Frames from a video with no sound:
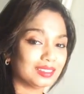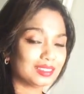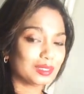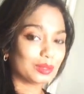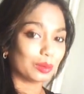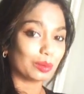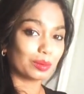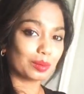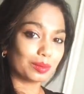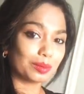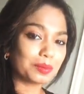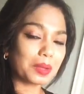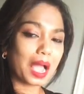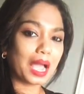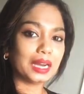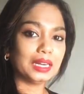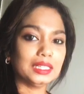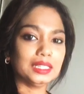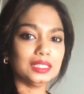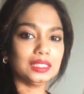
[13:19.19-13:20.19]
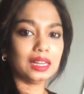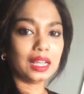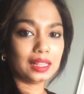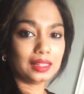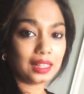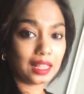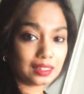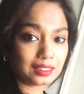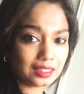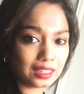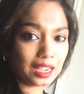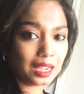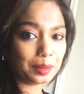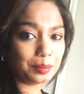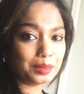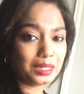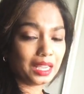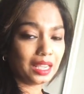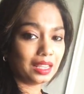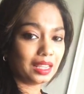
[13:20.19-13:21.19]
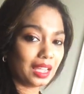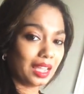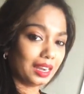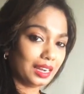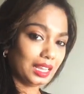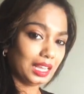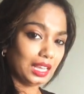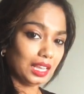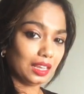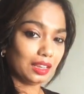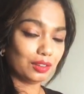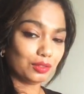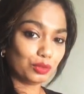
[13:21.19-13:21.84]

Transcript: so I didn't at that time take any